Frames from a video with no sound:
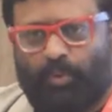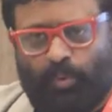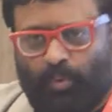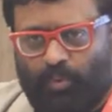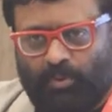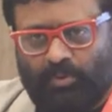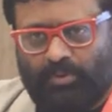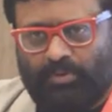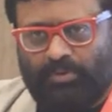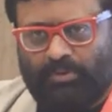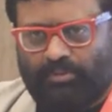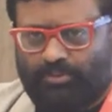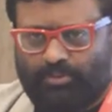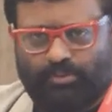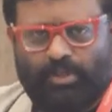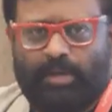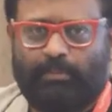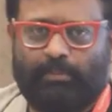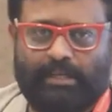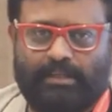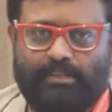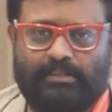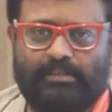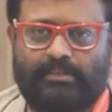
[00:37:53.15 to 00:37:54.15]
No.
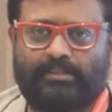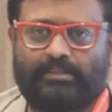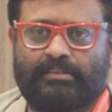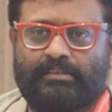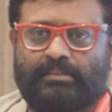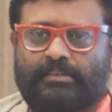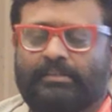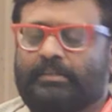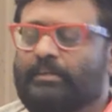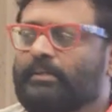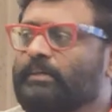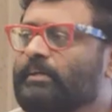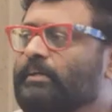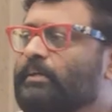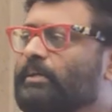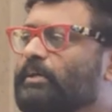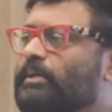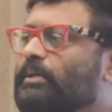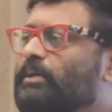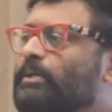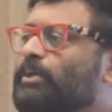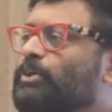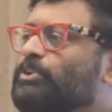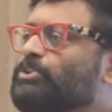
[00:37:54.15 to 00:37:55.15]
So am I.
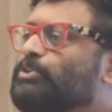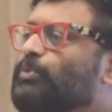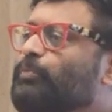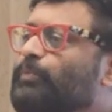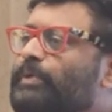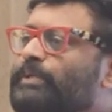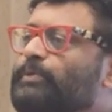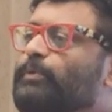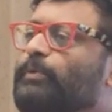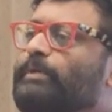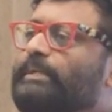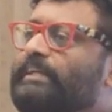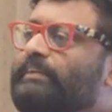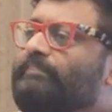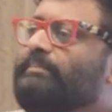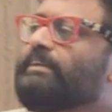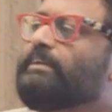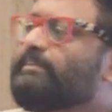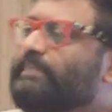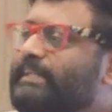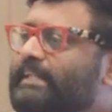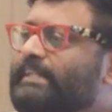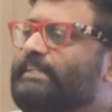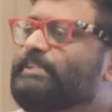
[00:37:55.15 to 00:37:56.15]
So we don't
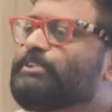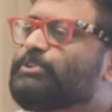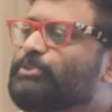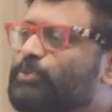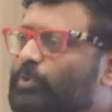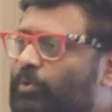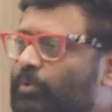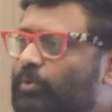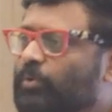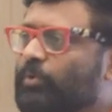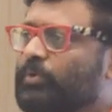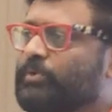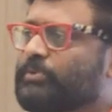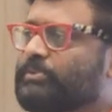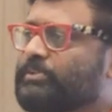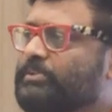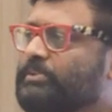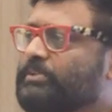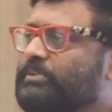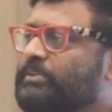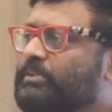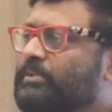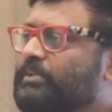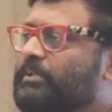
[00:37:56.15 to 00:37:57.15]
even read
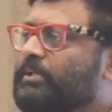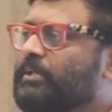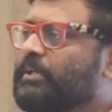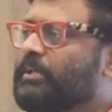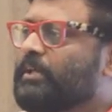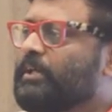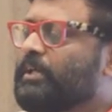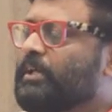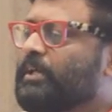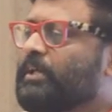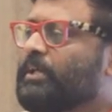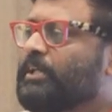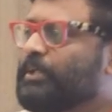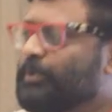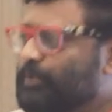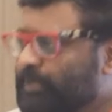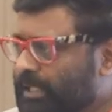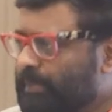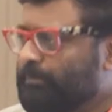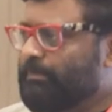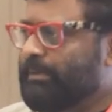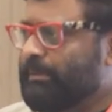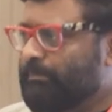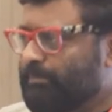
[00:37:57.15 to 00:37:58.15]
jokes.
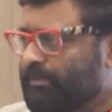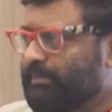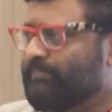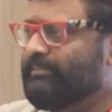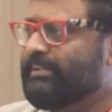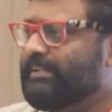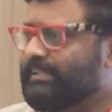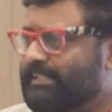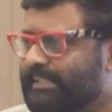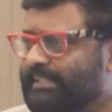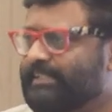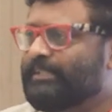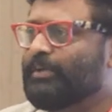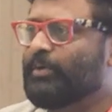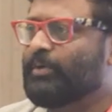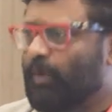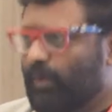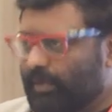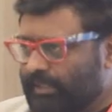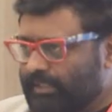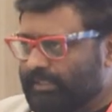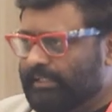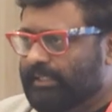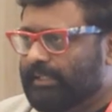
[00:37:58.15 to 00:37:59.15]
You think people will read your
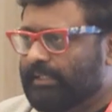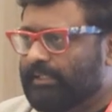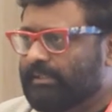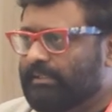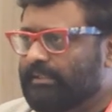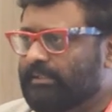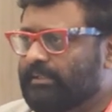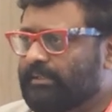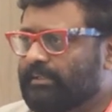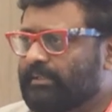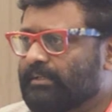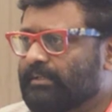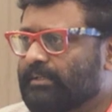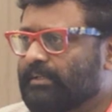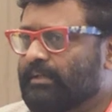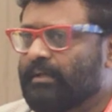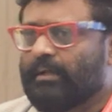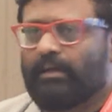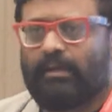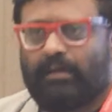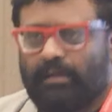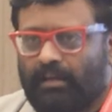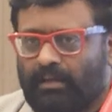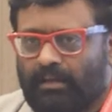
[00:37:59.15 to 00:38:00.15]
content?
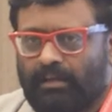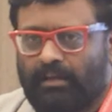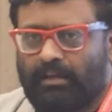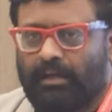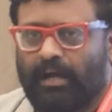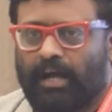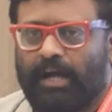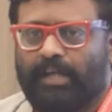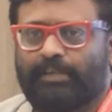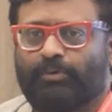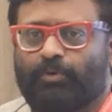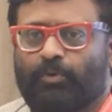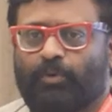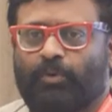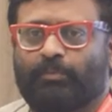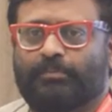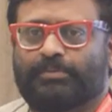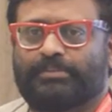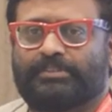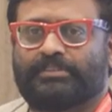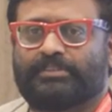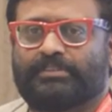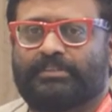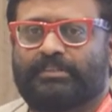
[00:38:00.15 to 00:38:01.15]
High
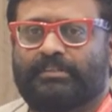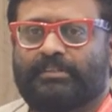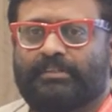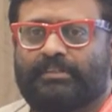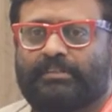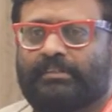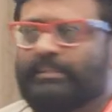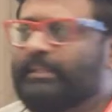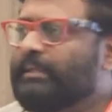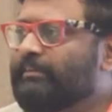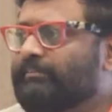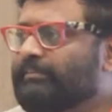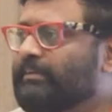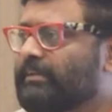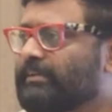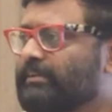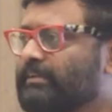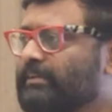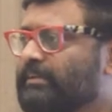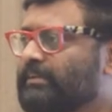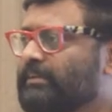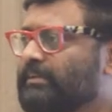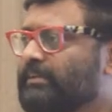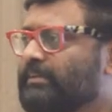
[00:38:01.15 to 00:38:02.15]
hopes.
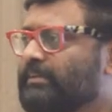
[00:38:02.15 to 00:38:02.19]
Never.